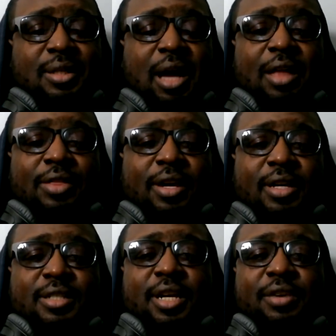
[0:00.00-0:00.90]
I
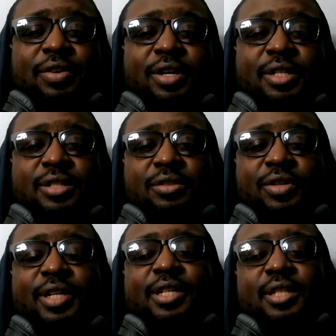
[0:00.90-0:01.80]
think Xavier is the
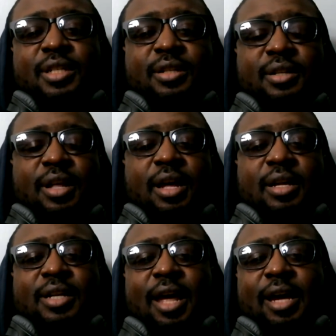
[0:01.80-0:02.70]
reason
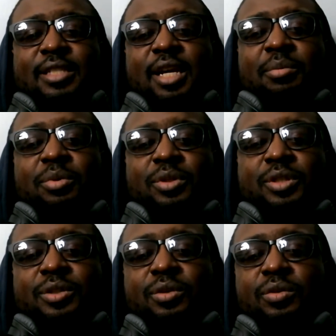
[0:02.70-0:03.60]
that Dak's able
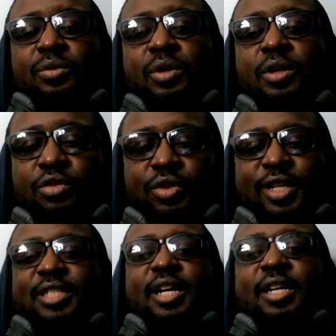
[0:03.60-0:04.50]
to
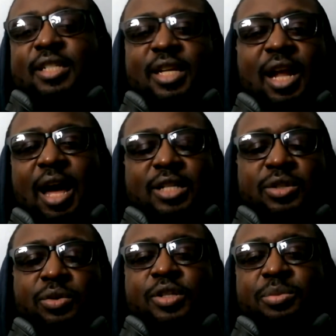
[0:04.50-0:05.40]
reset his clock,
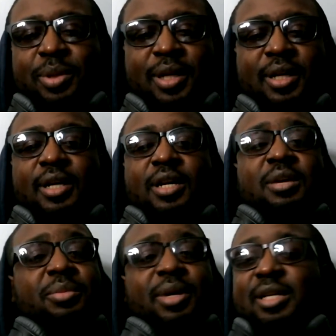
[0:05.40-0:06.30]
so to speak,
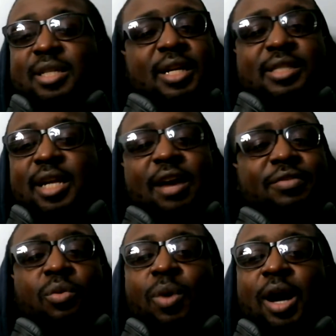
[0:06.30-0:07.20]
because he doesn't have
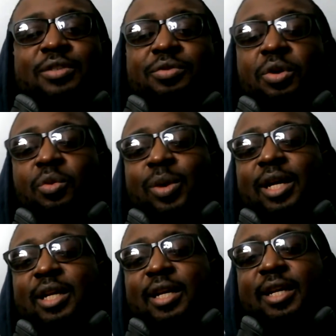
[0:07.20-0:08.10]
to watch for a
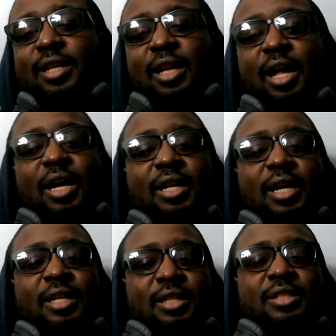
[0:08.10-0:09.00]
weak link in the line.
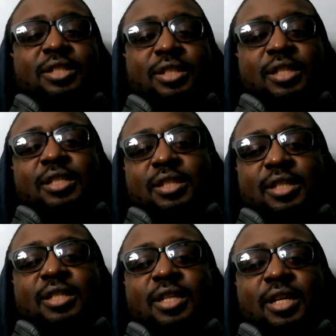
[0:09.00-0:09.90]
Like
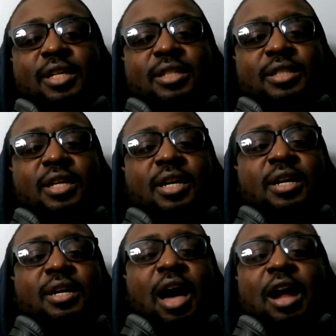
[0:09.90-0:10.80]
this kid is.
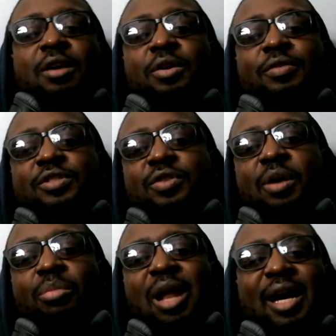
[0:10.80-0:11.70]
I don't know if his
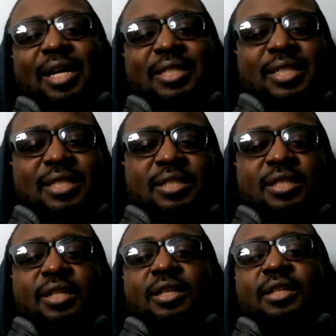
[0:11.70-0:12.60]
run blocking is as
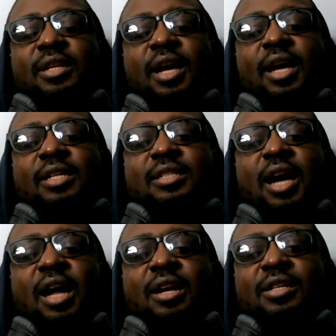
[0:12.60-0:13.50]
good as
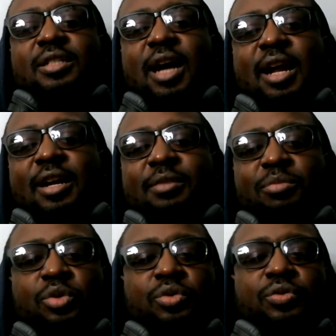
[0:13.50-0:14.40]
Connor because Connor can
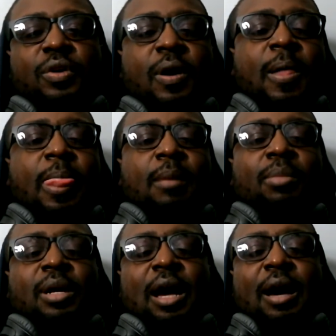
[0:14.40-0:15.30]
move, but